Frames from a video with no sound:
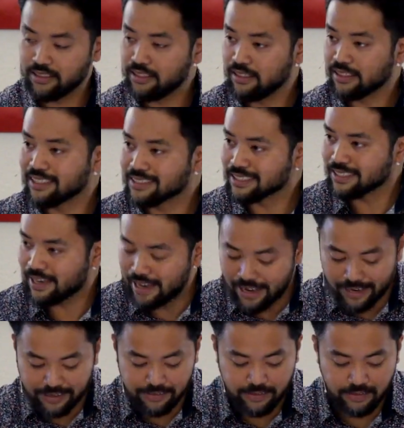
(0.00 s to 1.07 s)
Against God,
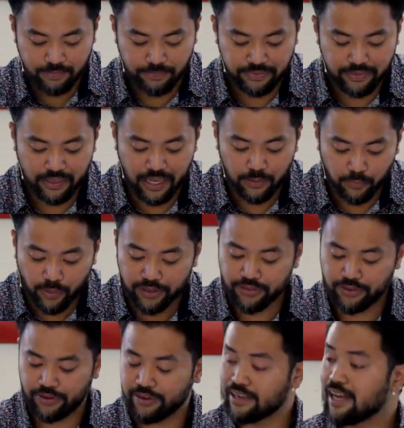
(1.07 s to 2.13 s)
and whether
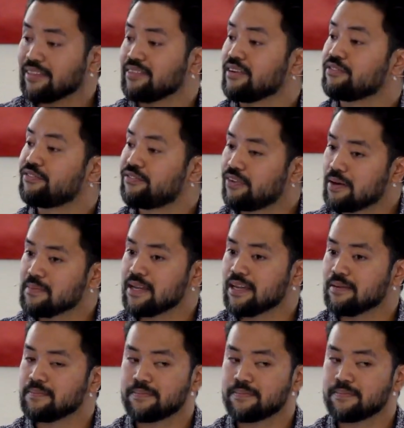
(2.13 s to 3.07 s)
or not they're from Him.